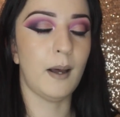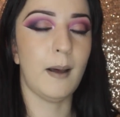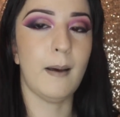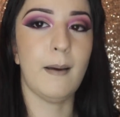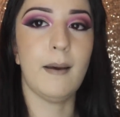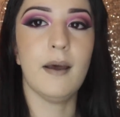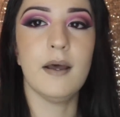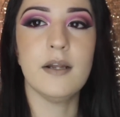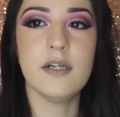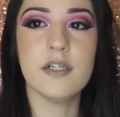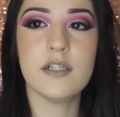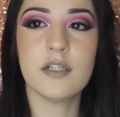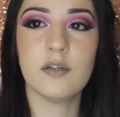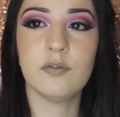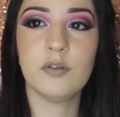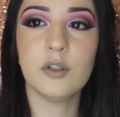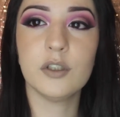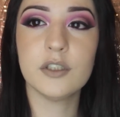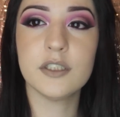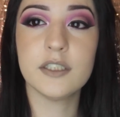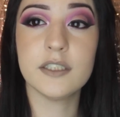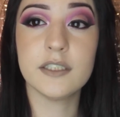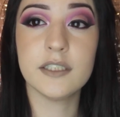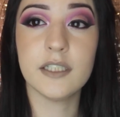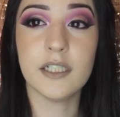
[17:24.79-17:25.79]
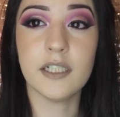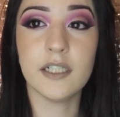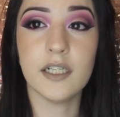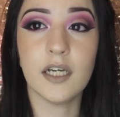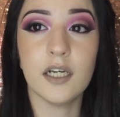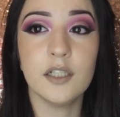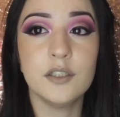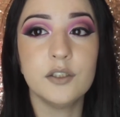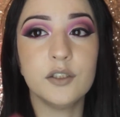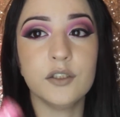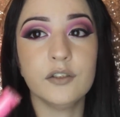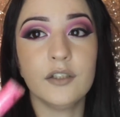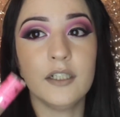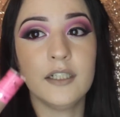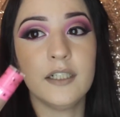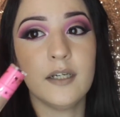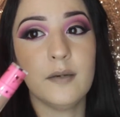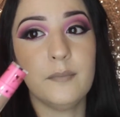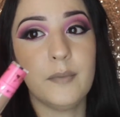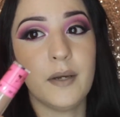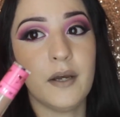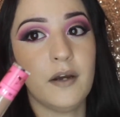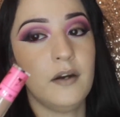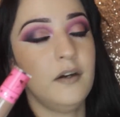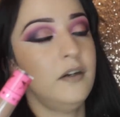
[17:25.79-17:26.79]
and I've got to say I do like
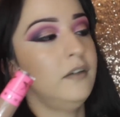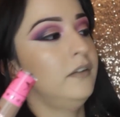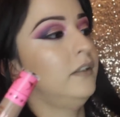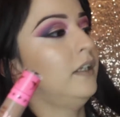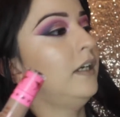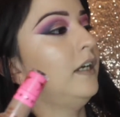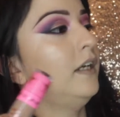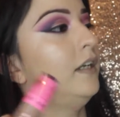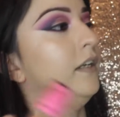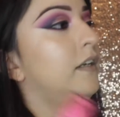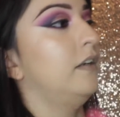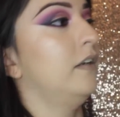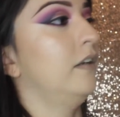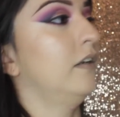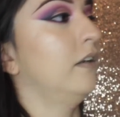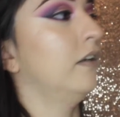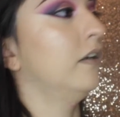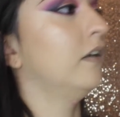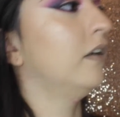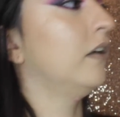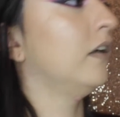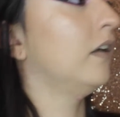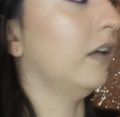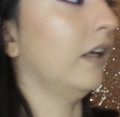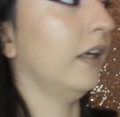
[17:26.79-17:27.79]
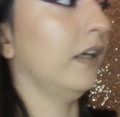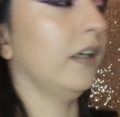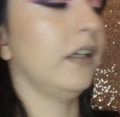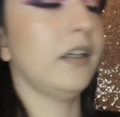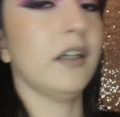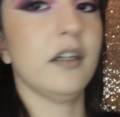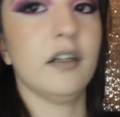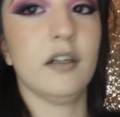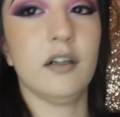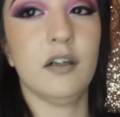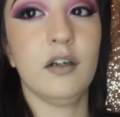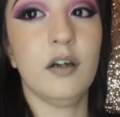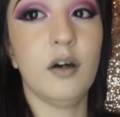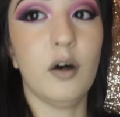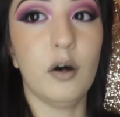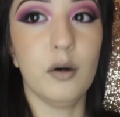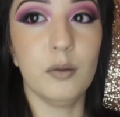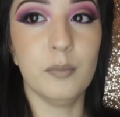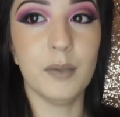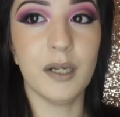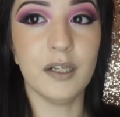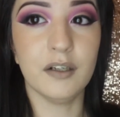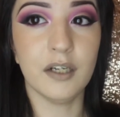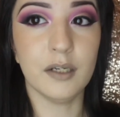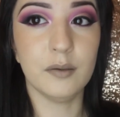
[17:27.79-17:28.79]
it better than like all
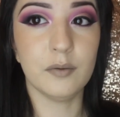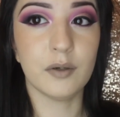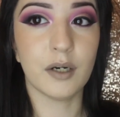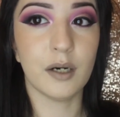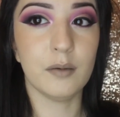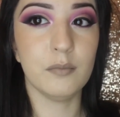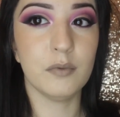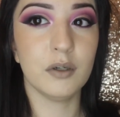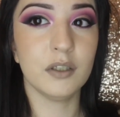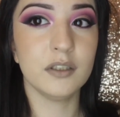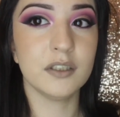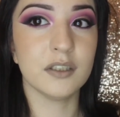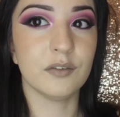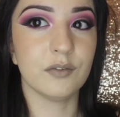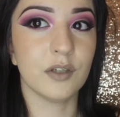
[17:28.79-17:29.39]
my Limcrime ones.